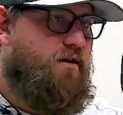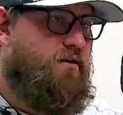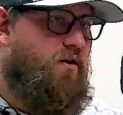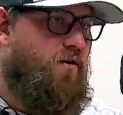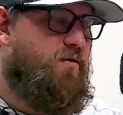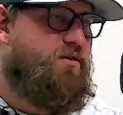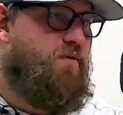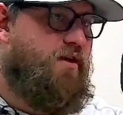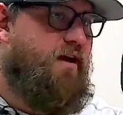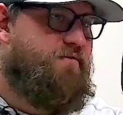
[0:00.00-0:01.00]
I always
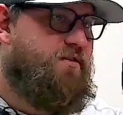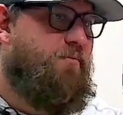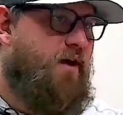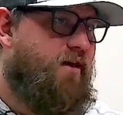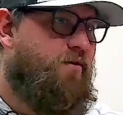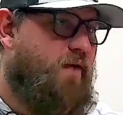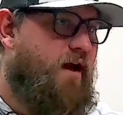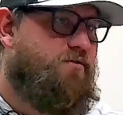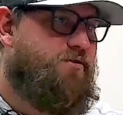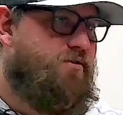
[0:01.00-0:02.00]
want to have somebody
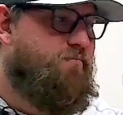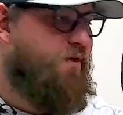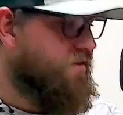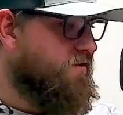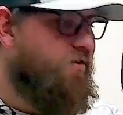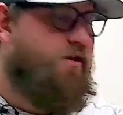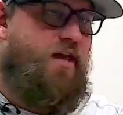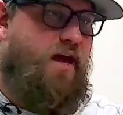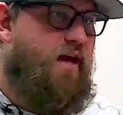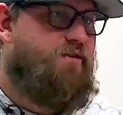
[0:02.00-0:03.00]
around you, be there on the
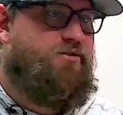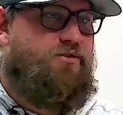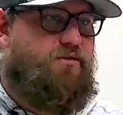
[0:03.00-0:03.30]
catch.